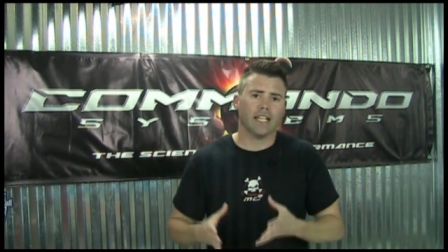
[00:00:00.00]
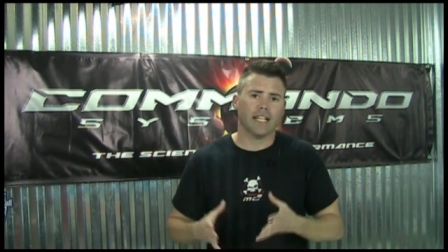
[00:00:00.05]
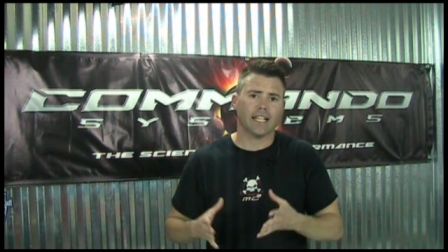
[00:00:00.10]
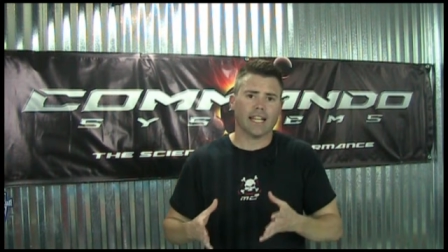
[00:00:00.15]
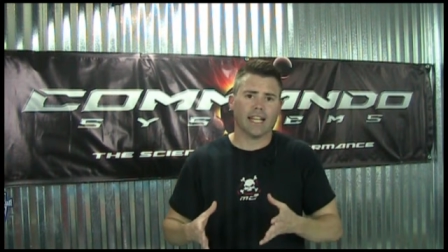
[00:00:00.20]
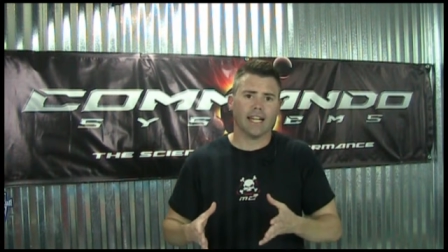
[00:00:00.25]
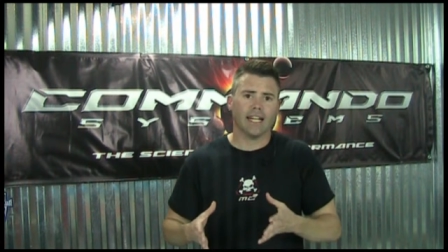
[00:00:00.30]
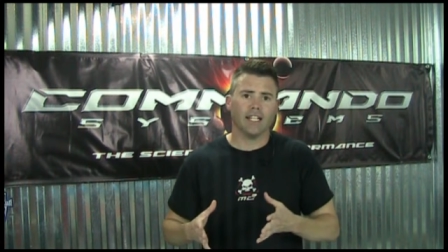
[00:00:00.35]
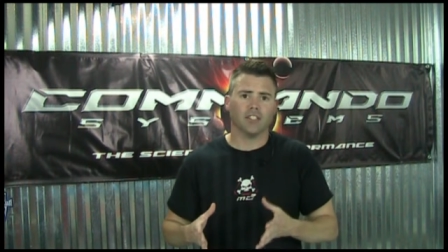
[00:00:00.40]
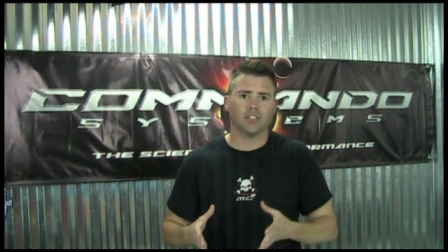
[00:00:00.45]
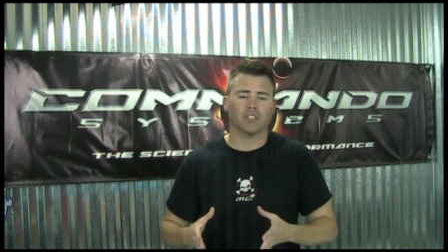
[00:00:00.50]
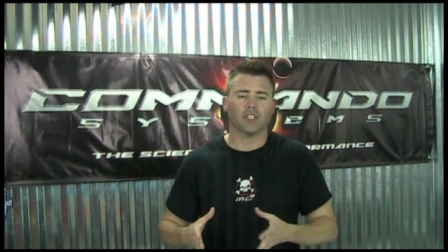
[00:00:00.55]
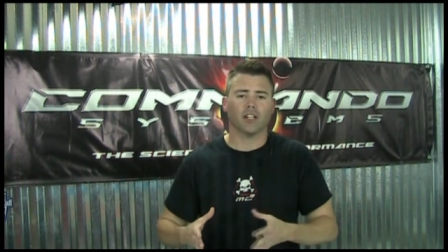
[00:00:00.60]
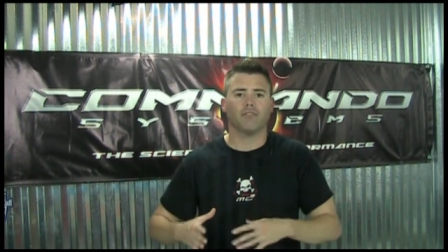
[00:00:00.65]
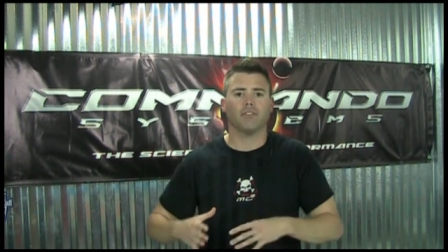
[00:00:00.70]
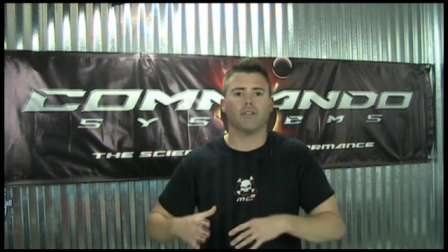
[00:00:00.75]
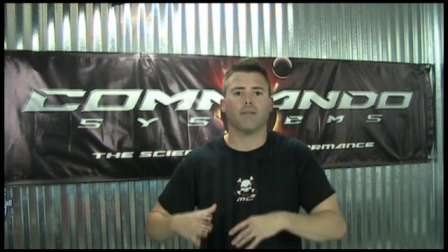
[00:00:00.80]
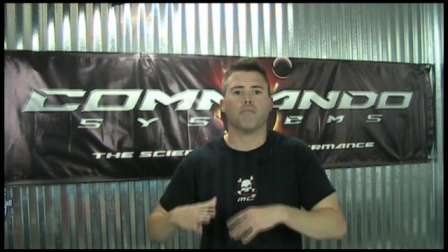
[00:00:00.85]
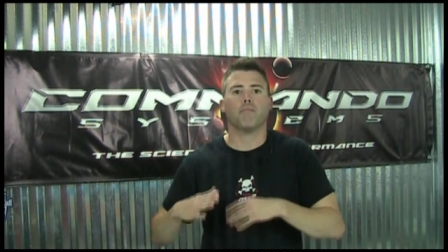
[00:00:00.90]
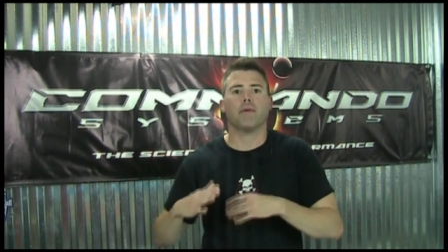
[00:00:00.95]
and getting
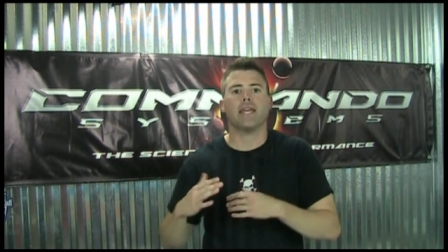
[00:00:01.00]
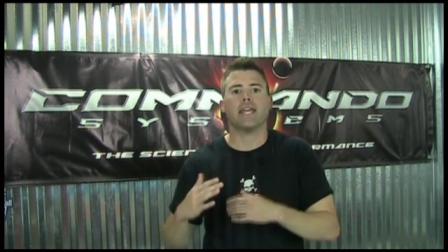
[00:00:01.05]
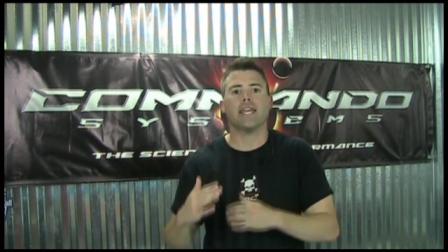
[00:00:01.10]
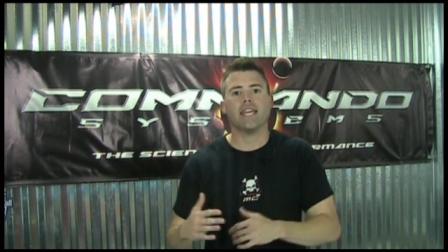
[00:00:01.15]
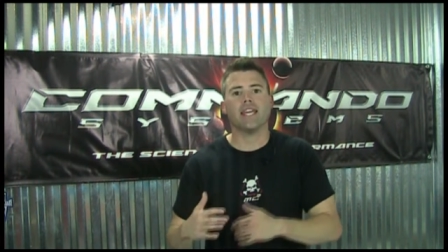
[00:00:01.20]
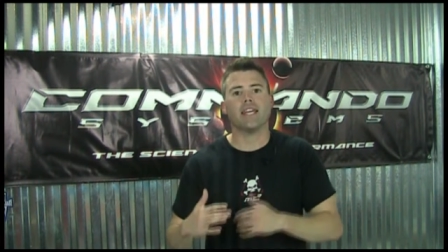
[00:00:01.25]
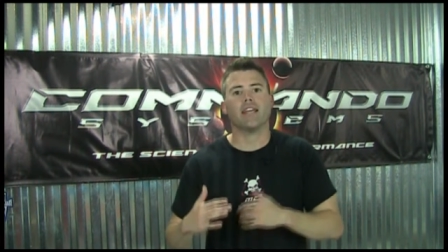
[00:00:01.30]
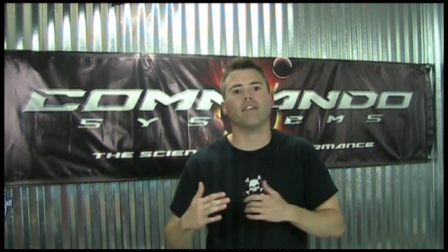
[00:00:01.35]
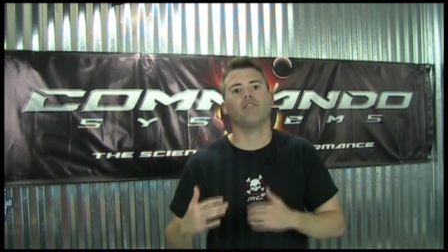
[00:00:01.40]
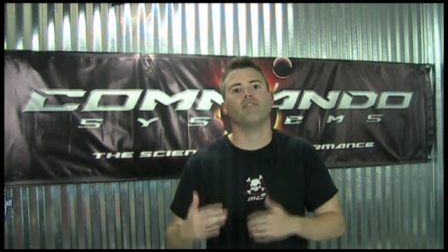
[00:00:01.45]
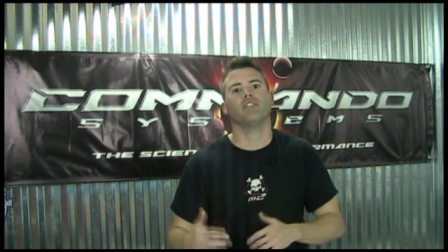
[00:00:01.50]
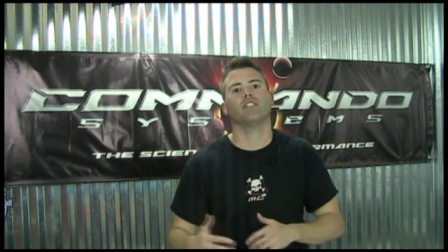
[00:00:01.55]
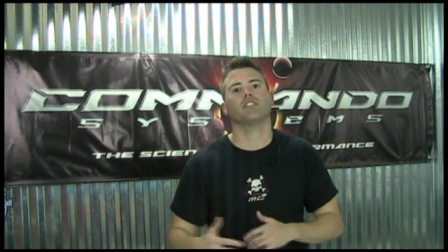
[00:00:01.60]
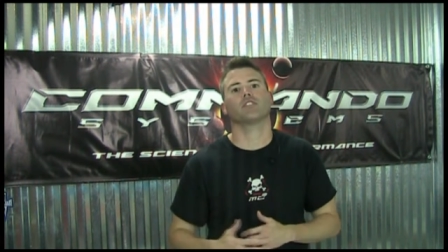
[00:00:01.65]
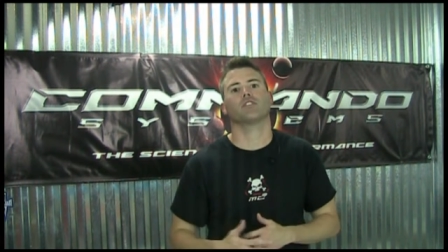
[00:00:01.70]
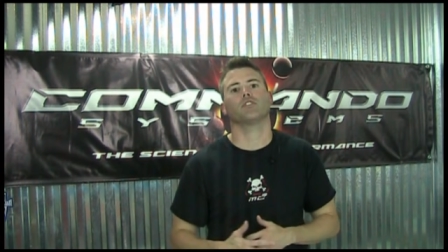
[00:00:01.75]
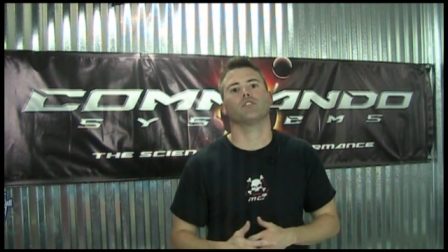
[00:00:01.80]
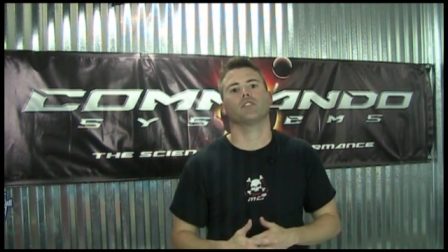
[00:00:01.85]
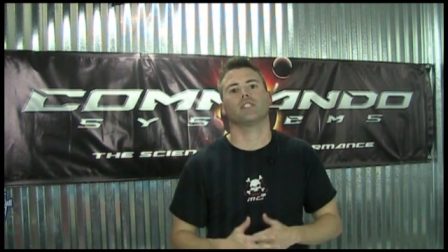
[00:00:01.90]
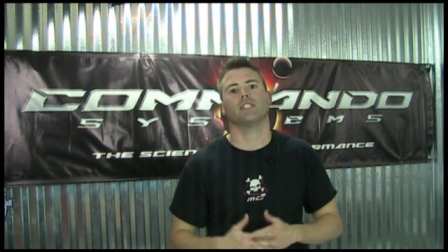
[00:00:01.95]
yourself in peak
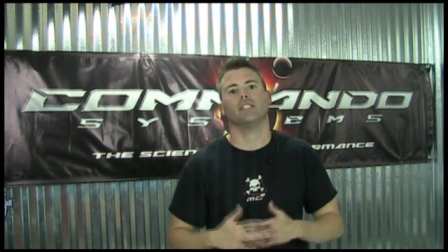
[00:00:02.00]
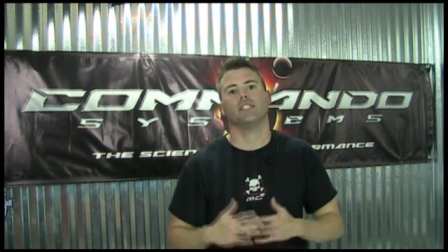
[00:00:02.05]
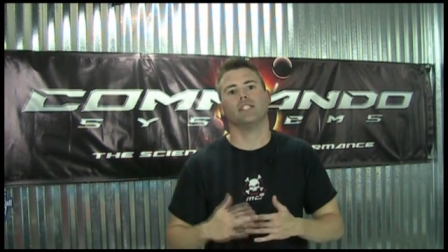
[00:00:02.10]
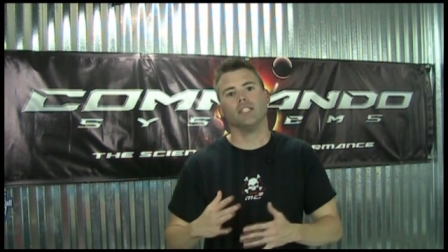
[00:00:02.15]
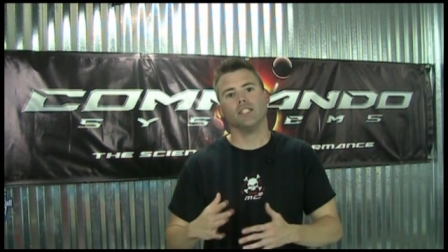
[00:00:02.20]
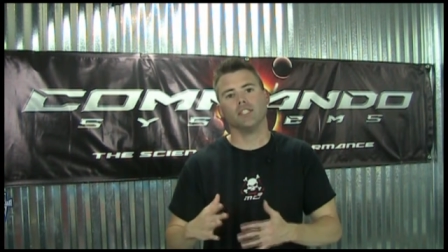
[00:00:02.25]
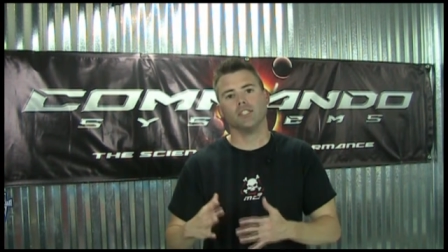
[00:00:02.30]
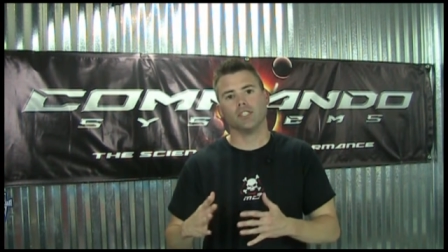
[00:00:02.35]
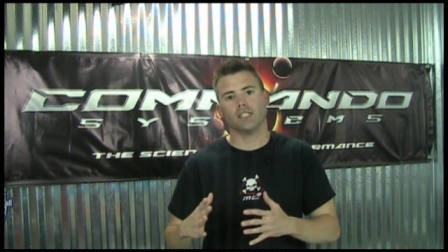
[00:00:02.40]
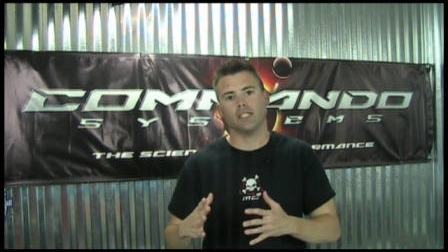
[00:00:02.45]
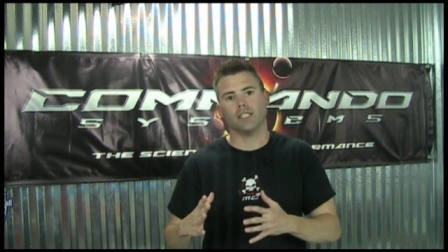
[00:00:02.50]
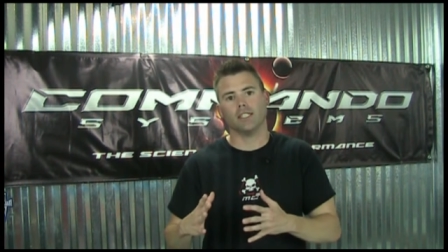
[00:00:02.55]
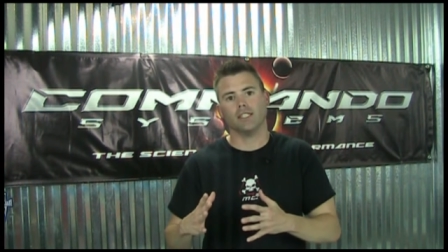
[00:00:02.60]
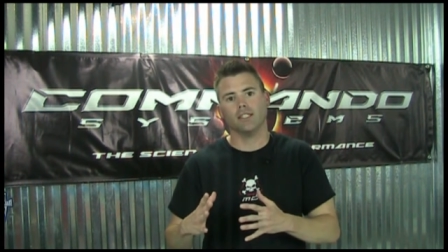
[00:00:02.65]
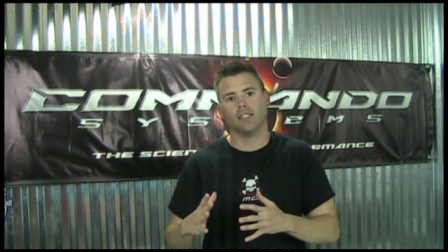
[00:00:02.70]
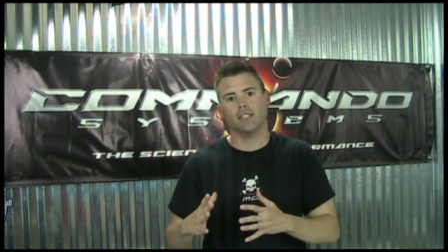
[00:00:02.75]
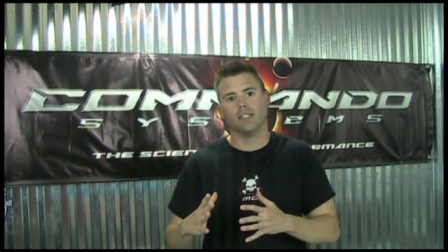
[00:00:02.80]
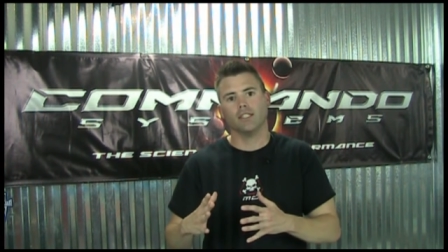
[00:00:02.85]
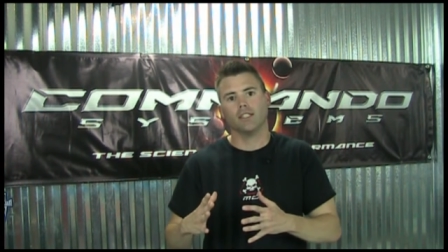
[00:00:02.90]
physical condition,